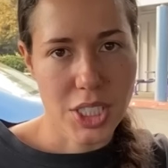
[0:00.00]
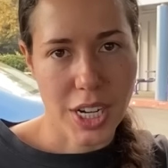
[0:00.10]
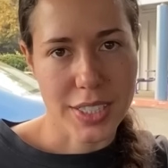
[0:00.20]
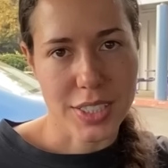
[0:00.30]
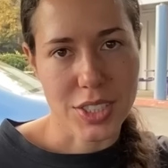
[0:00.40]

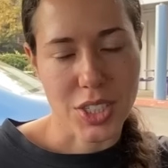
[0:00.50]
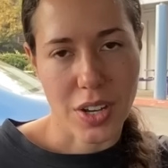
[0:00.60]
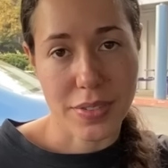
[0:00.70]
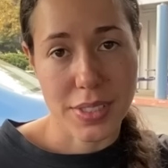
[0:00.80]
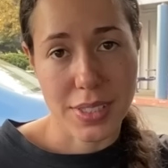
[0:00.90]
challenge,
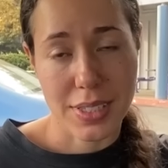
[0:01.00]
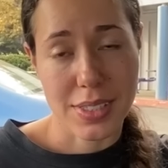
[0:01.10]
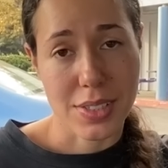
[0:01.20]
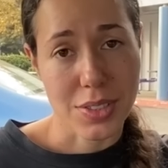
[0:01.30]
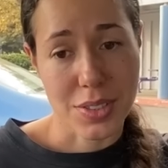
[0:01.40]
obviously I
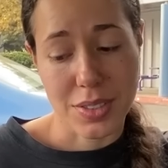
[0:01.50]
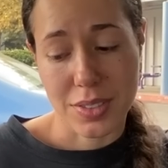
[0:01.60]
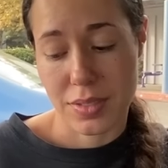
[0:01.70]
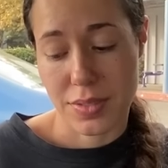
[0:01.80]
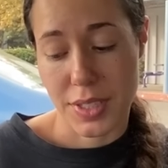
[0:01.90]
still
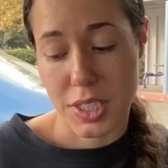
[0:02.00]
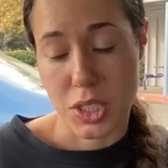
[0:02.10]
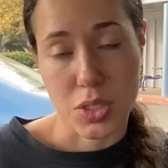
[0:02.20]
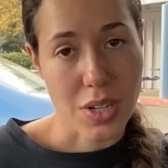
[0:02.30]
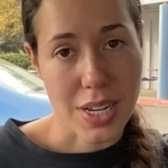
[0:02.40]
feel
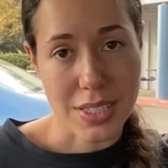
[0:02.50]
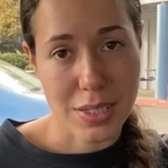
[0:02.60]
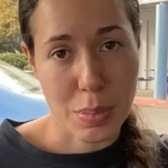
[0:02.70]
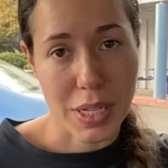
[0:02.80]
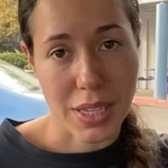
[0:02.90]
stressed by